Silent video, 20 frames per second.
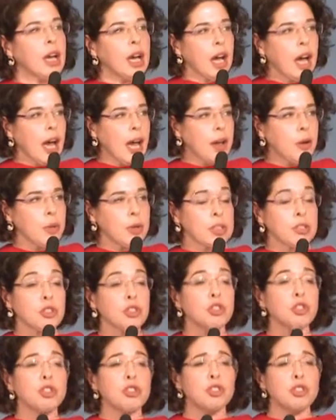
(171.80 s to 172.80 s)
I
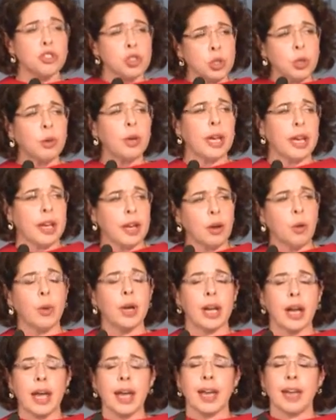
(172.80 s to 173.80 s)
was doing what
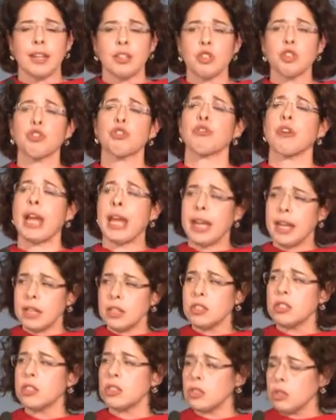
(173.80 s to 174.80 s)
I had
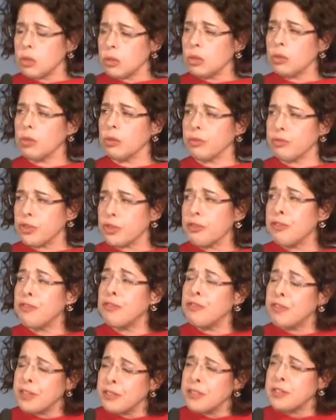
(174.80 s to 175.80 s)
trained to do for
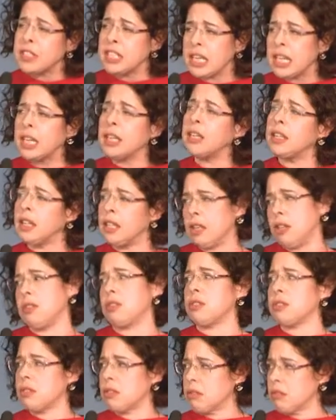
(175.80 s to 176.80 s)
15
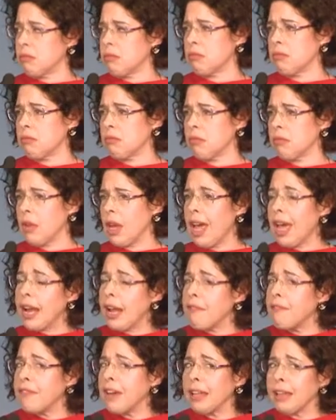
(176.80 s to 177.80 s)
years, and
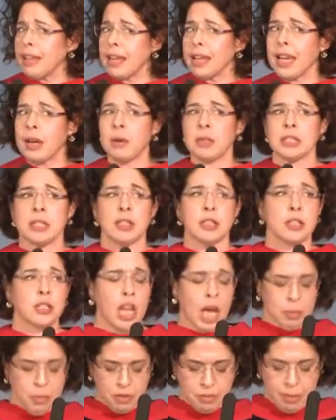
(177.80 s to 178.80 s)
I felt like I was at the
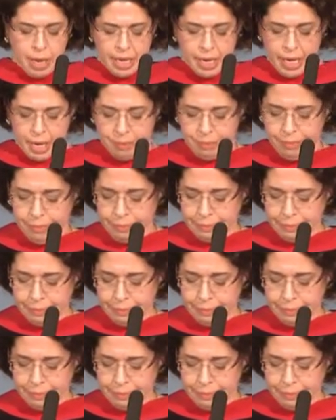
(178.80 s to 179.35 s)
top of my game.